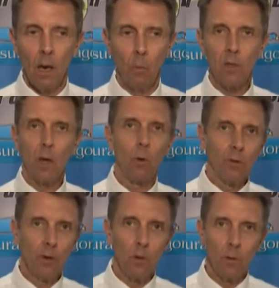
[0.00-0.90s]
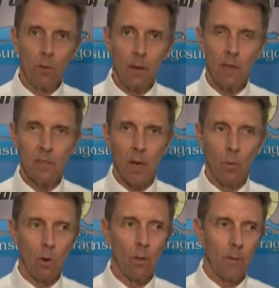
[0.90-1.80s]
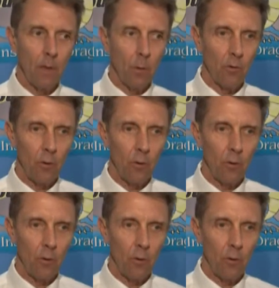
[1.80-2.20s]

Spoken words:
And what they will do is they will